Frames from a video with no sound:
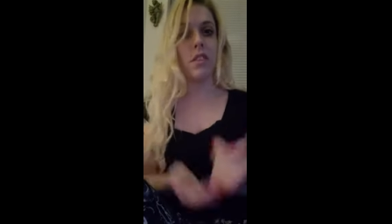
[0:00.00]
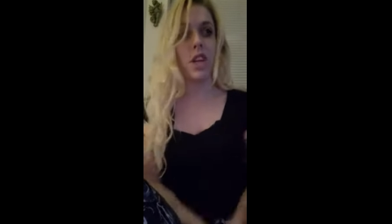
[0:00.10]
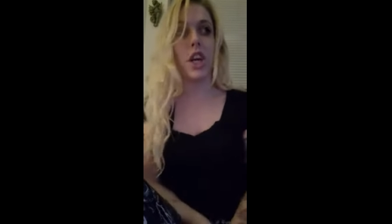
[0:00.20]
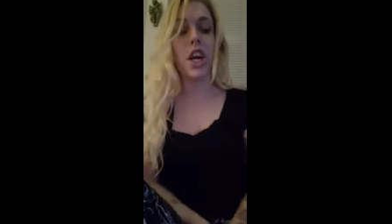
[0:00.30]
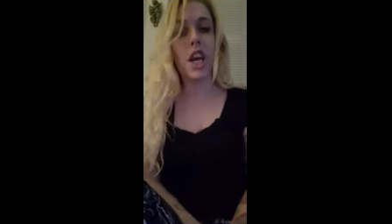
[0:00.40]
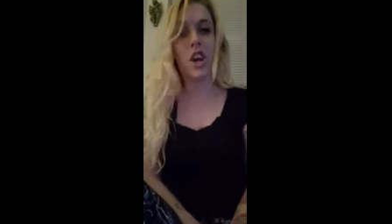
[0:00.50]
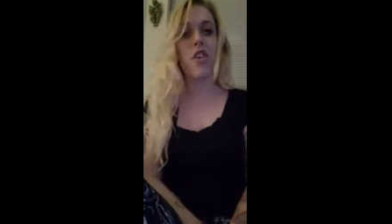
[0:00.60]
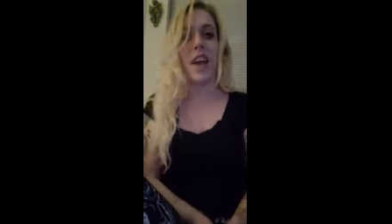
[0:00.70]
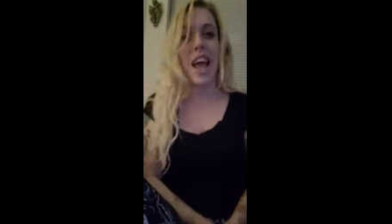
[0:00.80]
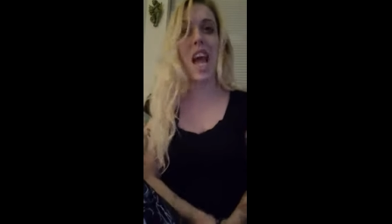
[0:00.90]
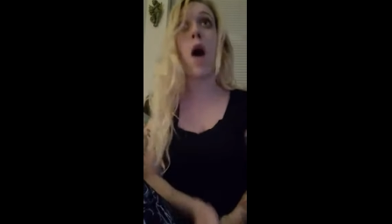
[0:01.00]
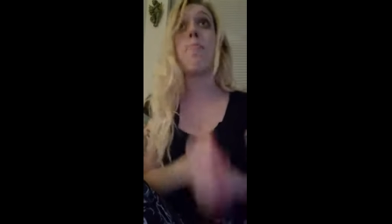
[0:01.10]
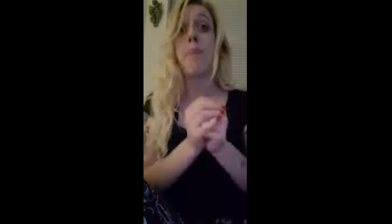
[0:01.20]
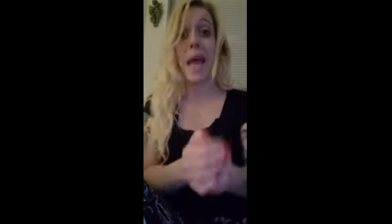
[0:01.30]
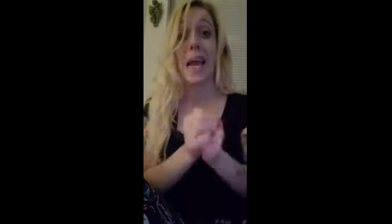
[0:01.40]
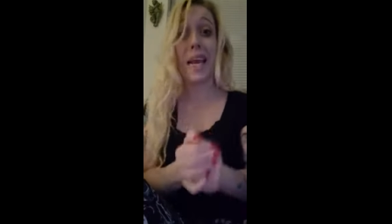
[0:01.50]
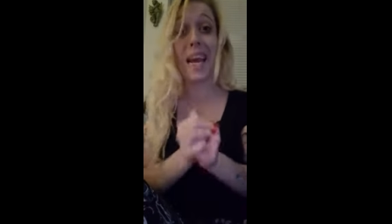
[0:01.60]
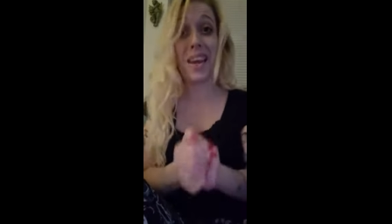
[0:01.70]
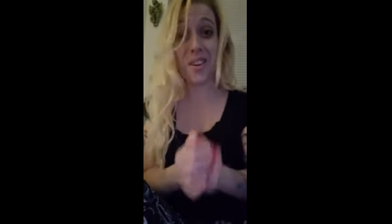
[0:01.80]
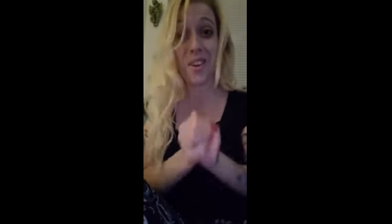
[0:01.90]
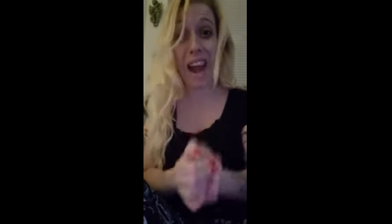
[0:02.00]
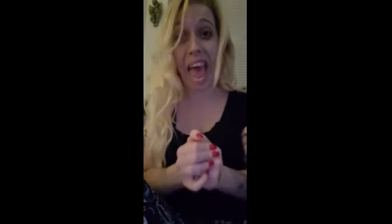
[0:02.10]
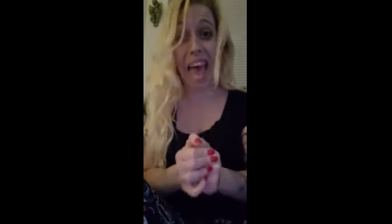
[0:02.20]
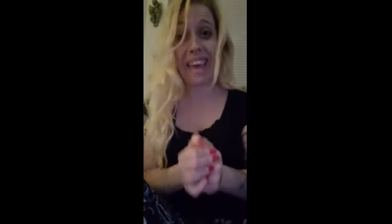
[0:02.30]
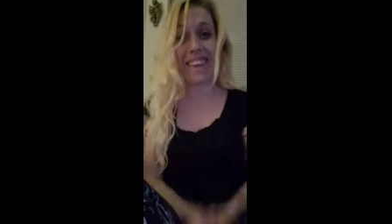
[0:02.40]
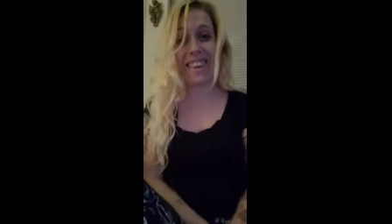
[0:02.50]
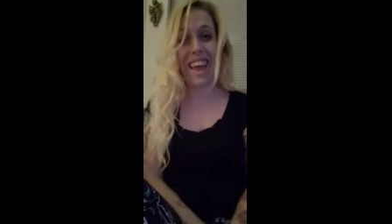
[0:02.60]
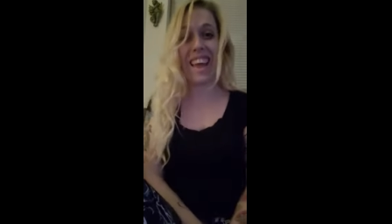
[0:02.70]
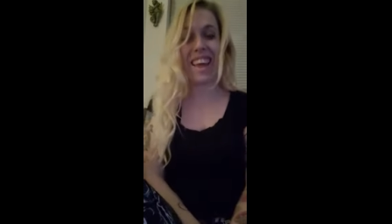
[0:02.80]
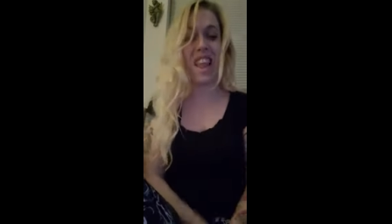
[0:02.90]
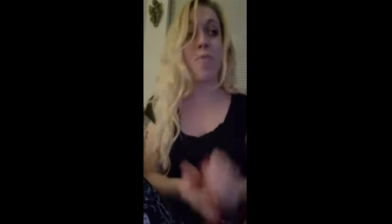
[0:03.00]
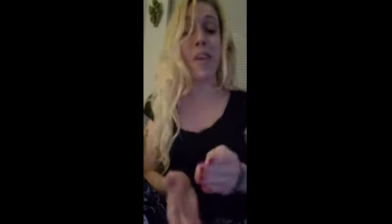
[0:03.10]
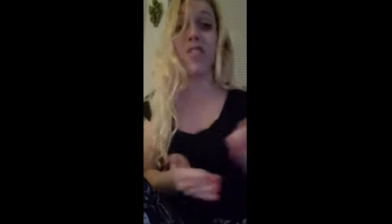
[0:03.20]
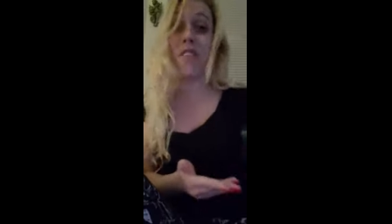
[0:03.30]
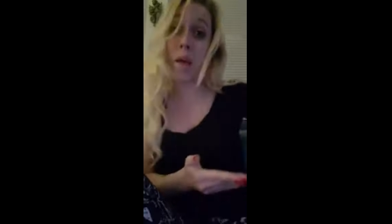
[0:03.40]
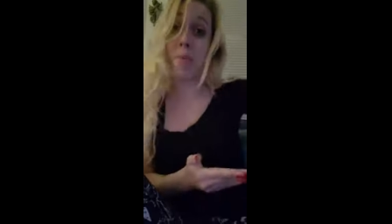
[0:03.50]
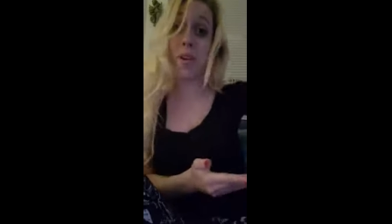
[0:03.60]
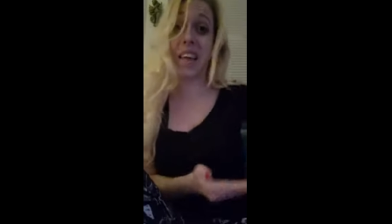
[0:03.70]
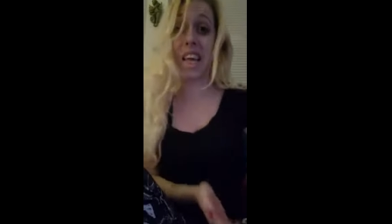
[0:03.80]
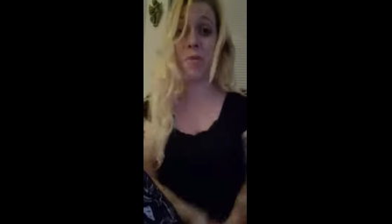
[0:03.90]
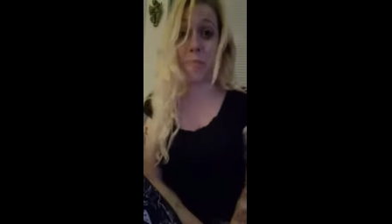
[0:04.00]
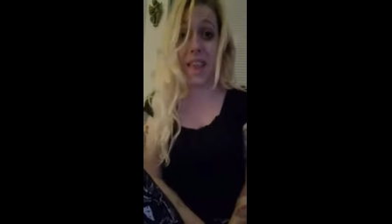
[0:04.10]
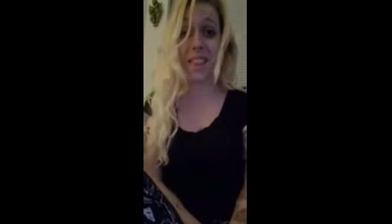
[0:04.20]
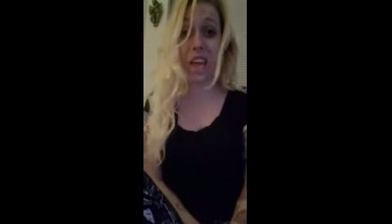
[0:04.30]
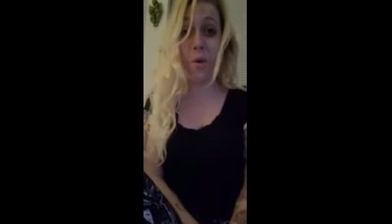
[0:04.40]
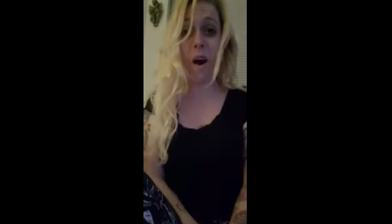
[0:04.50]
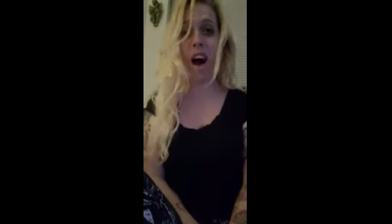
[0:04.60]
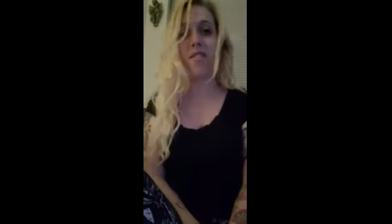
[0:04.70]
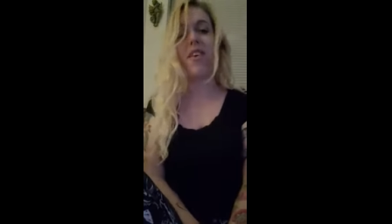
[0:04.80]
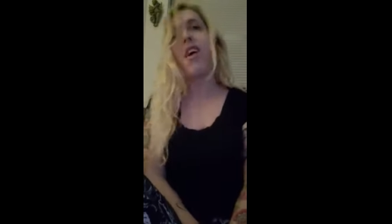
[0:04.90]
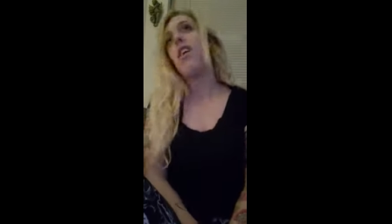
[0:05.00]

you're going to create a pain in your neck. Like, especially if that person keeps pissing you off.